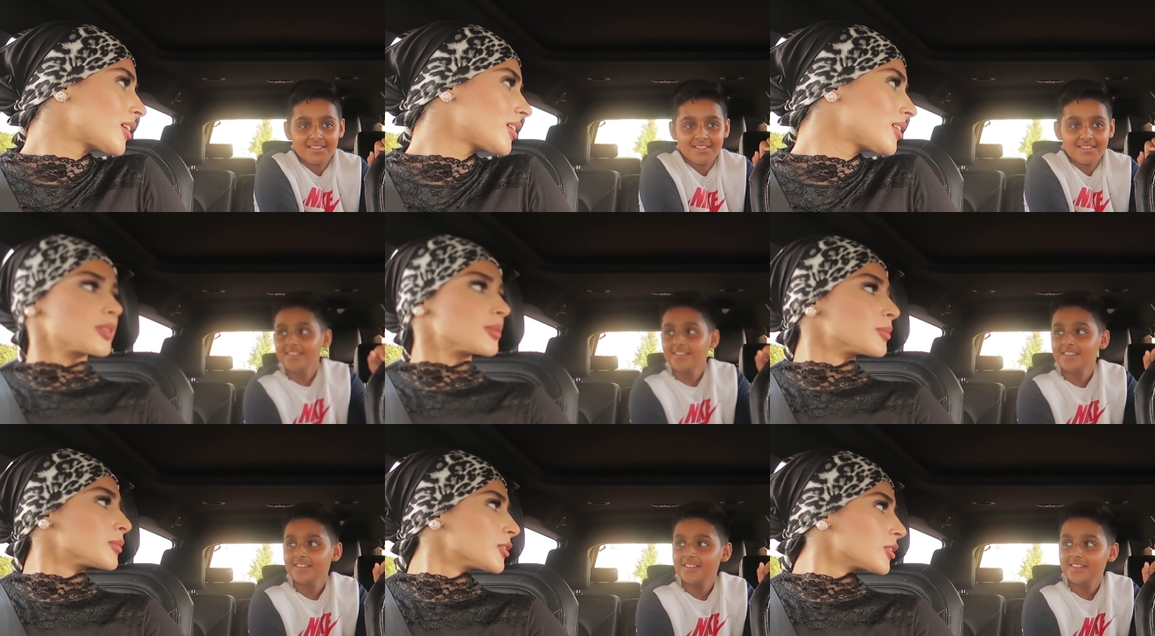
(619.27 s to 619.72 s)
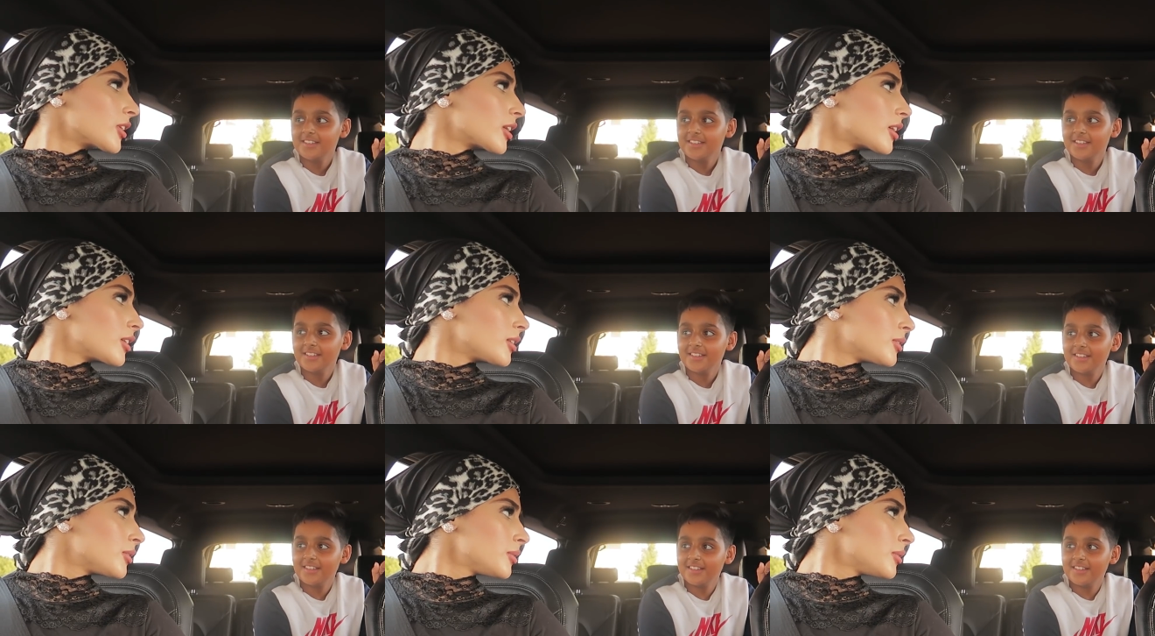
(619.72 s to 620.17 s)
Speaker 1: I'm gonna look at
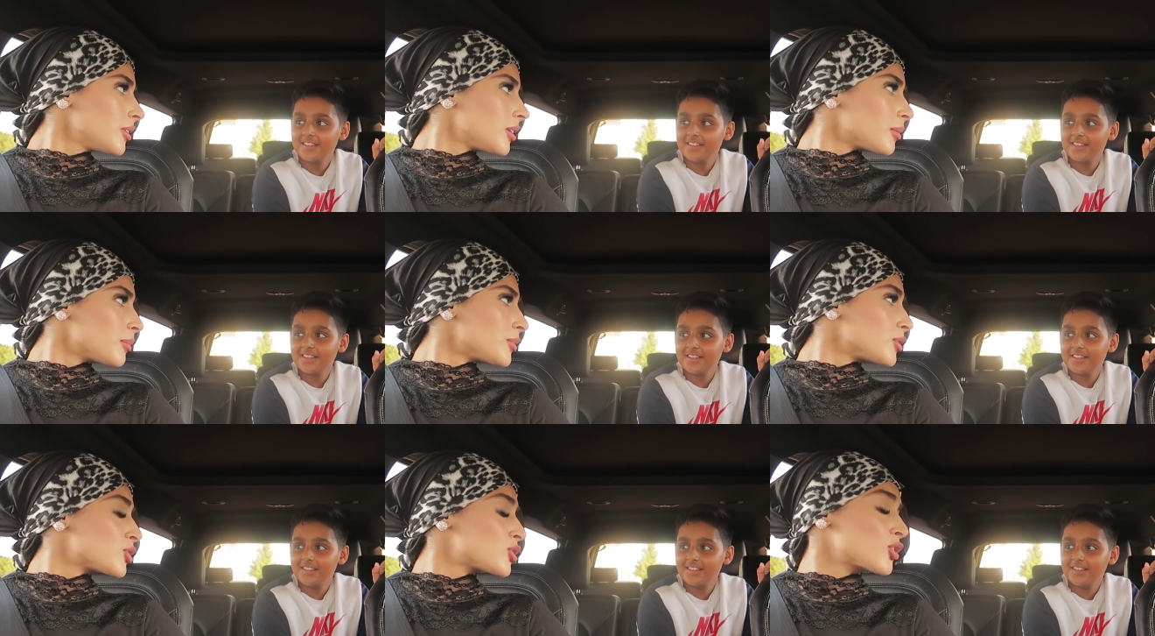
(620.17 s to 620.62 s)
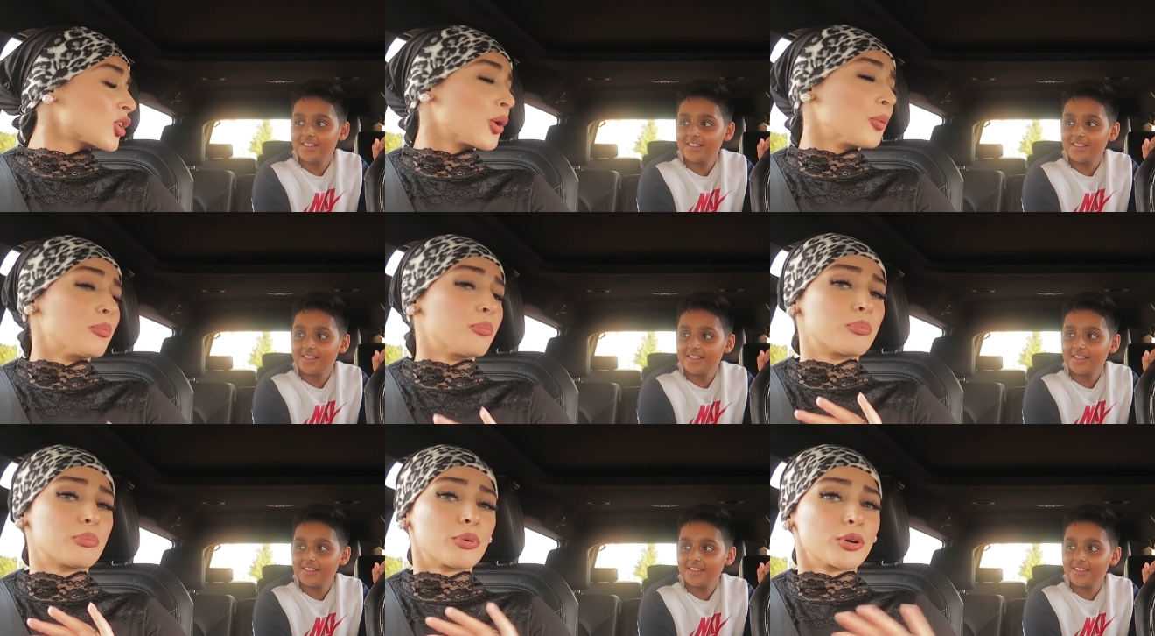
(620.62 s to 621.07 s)
you and I'm gonna
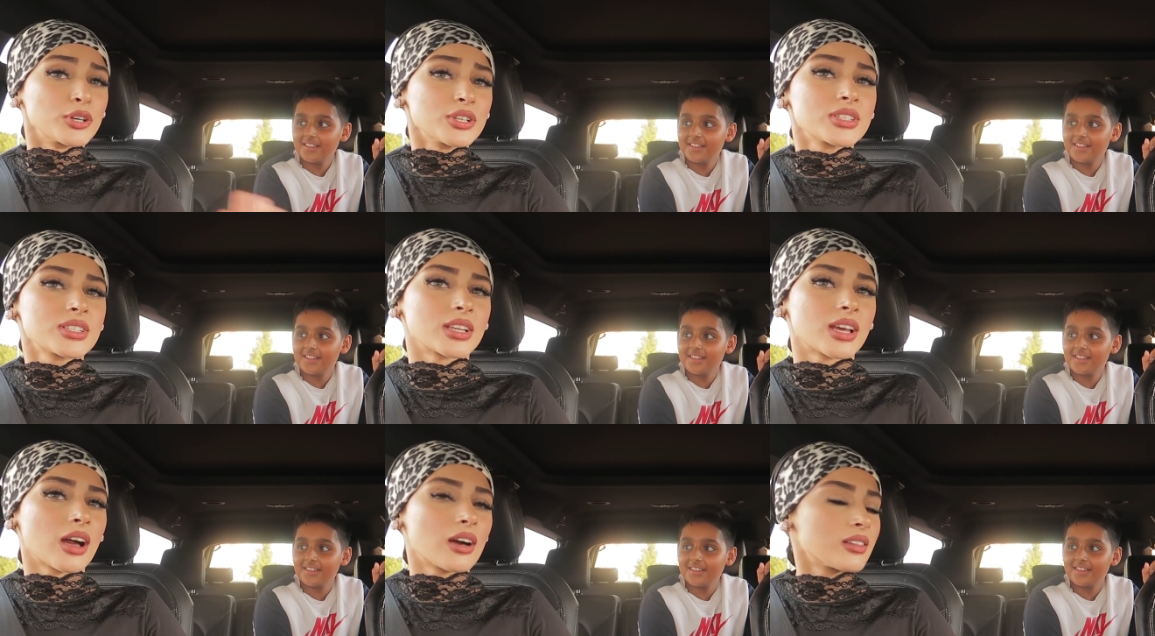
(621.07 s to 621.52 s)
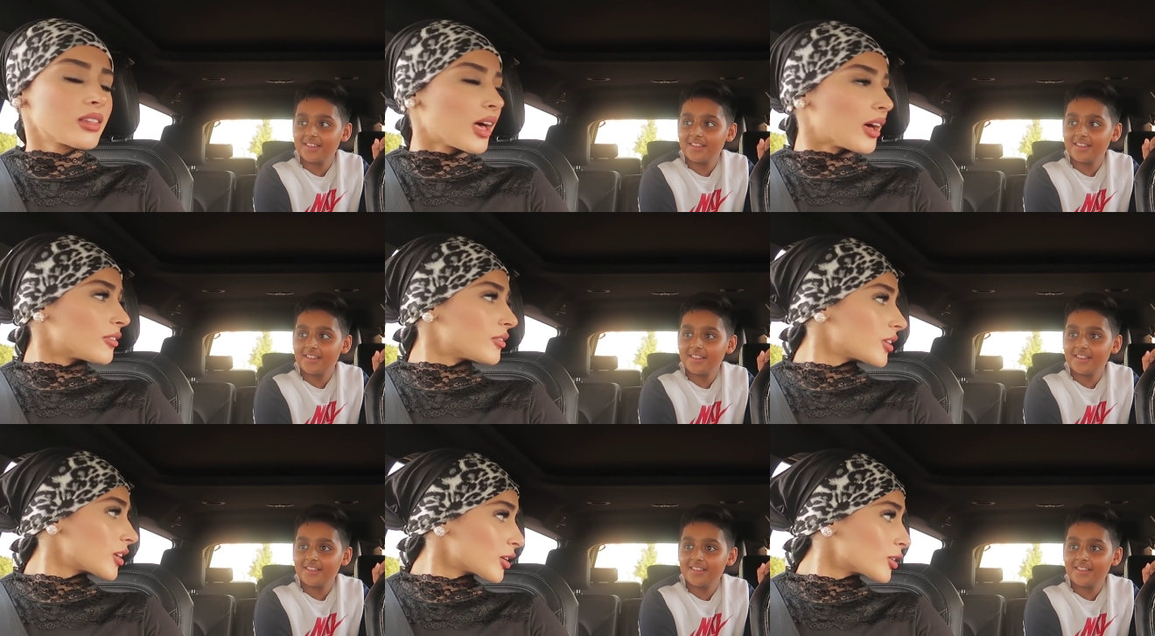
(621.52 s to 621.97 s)
start bursting out
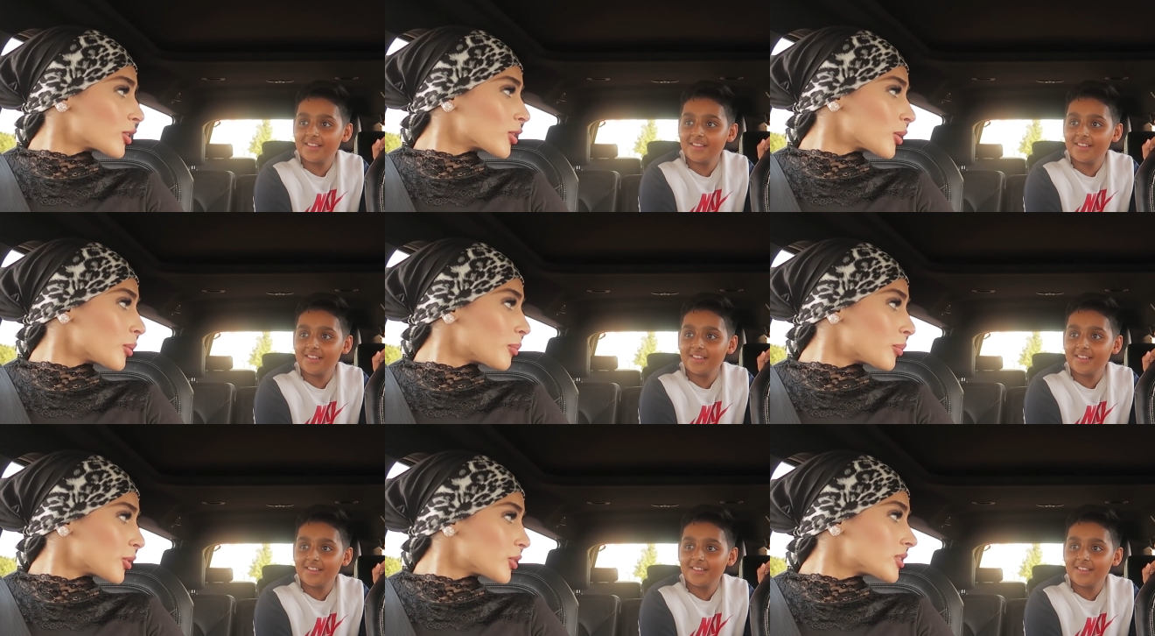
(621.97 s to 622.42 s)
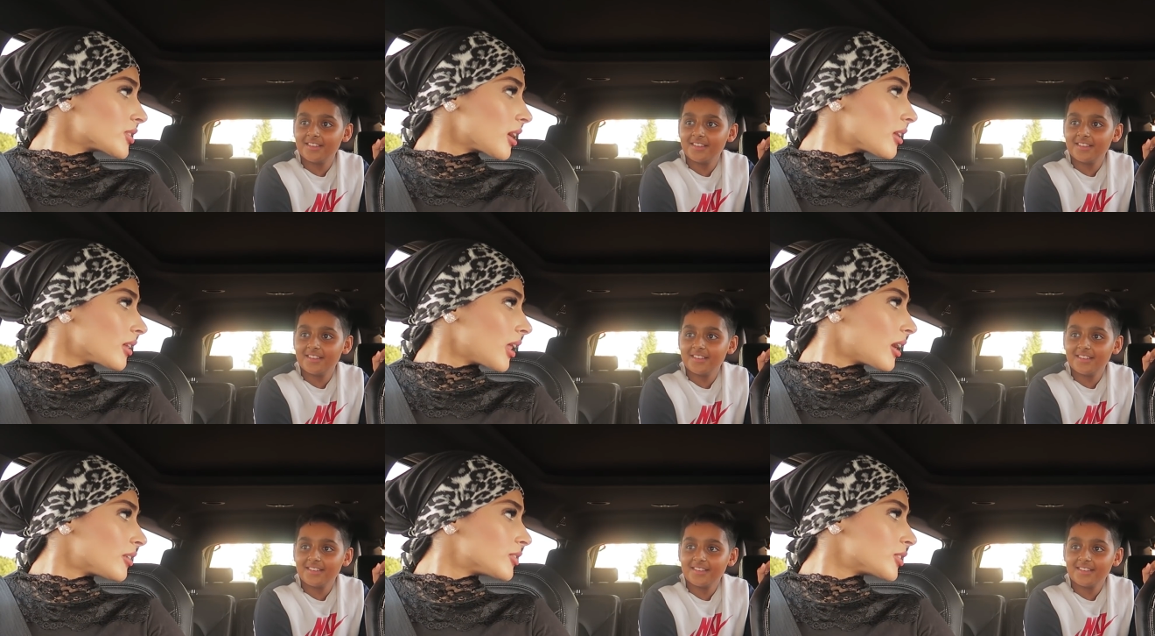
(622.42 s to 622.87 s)
laughing and you're gonna burst
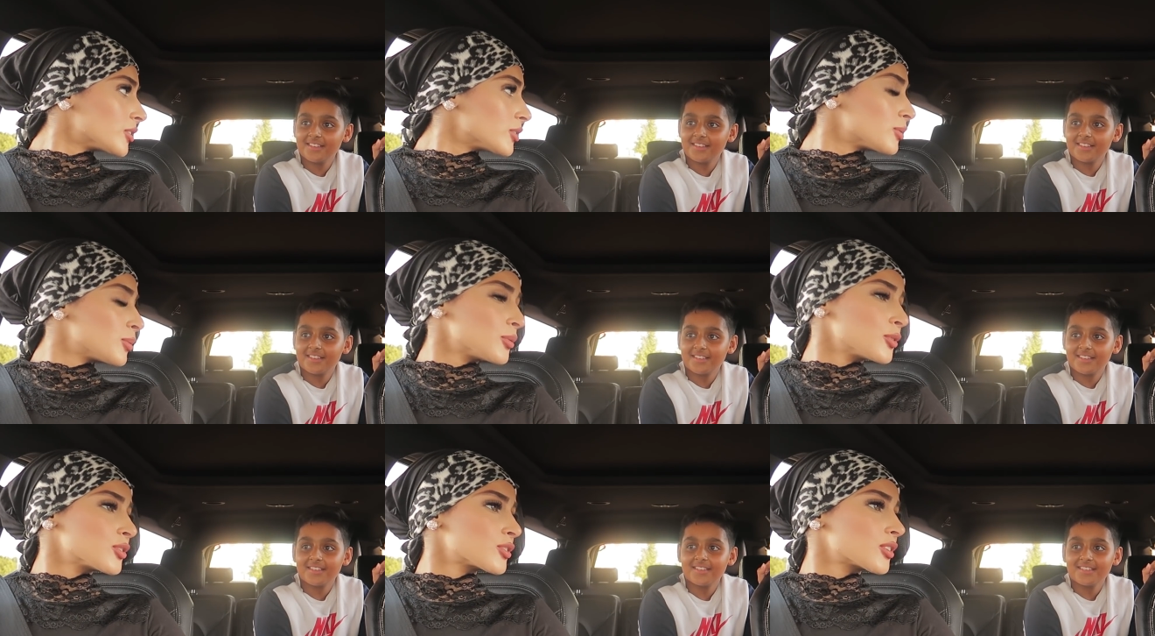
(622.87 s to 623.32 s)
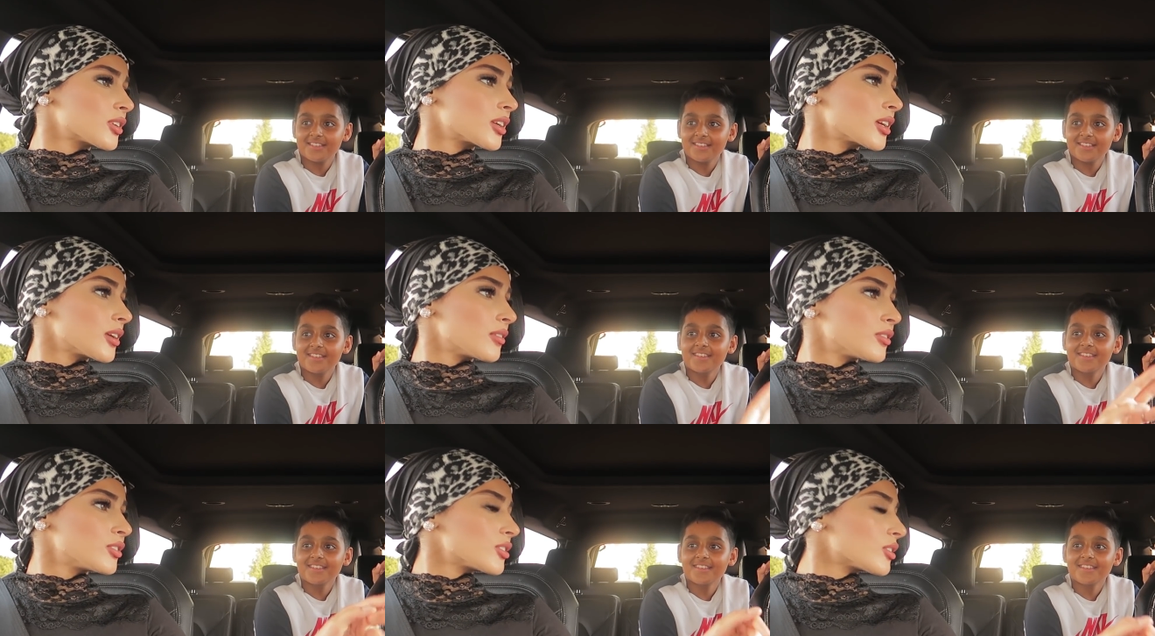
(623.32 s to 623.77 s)
out laughing too. We're just gonna
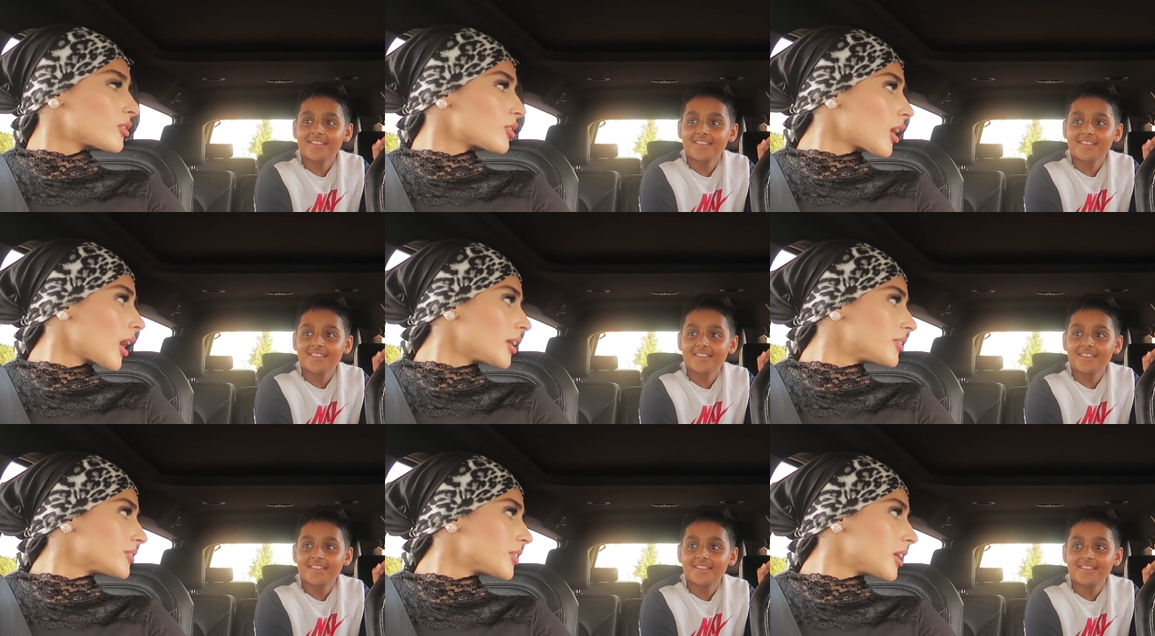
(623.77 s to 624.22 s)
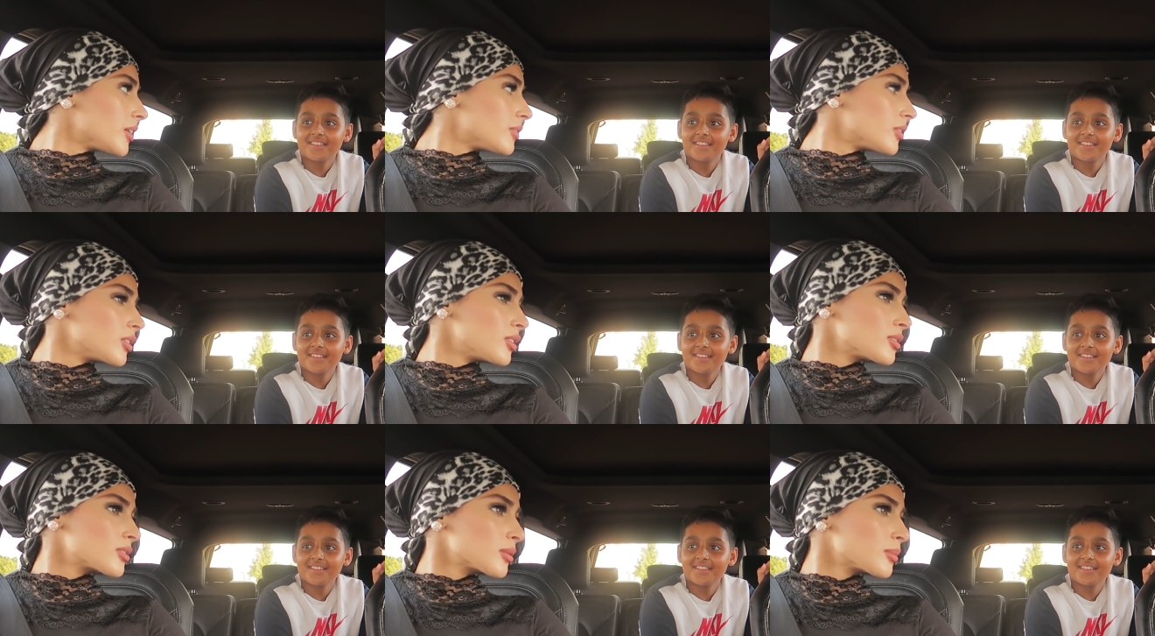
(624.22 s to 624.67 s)
give each other a high five
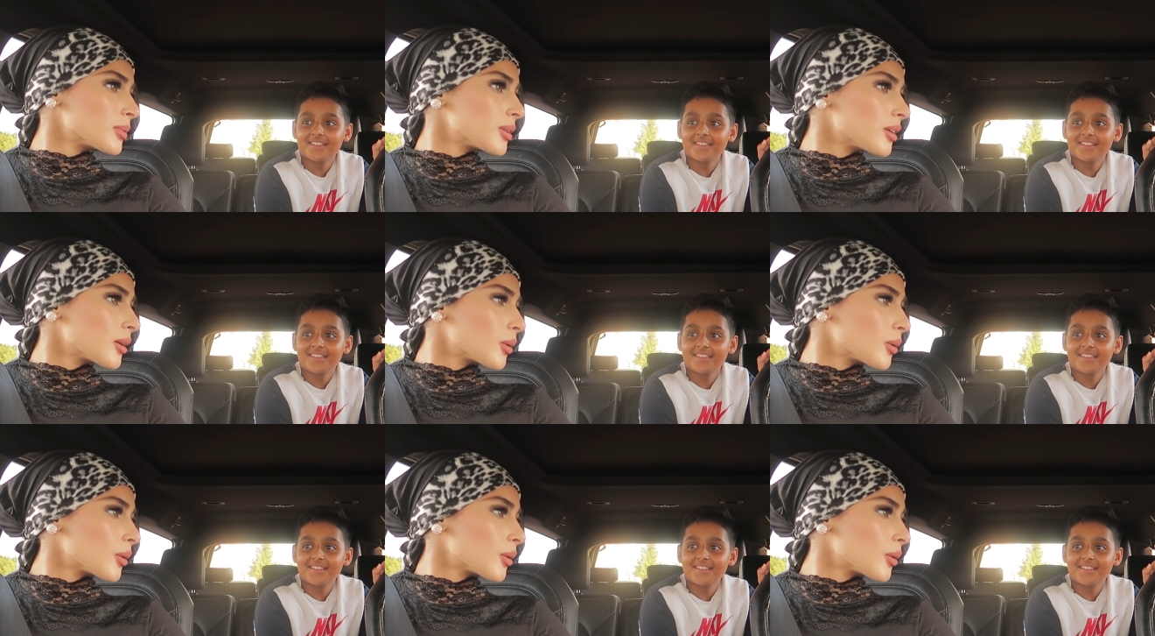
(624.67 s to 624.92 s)
and you're just gonna be